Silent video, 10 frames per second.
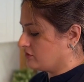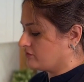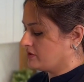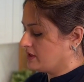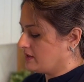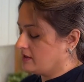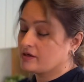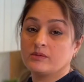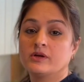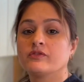cooked a
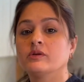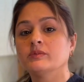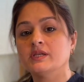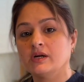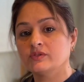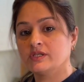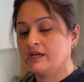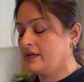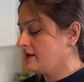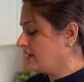little bit from the
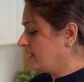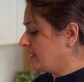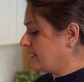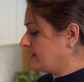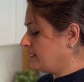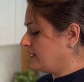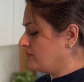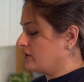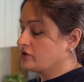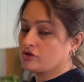downside, and
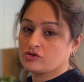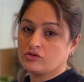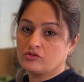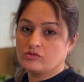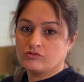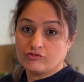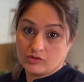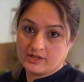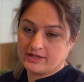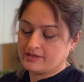then we are just going to
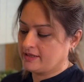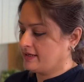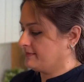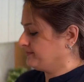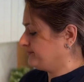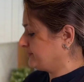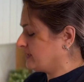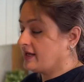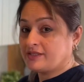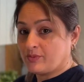fold it in.
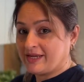Let's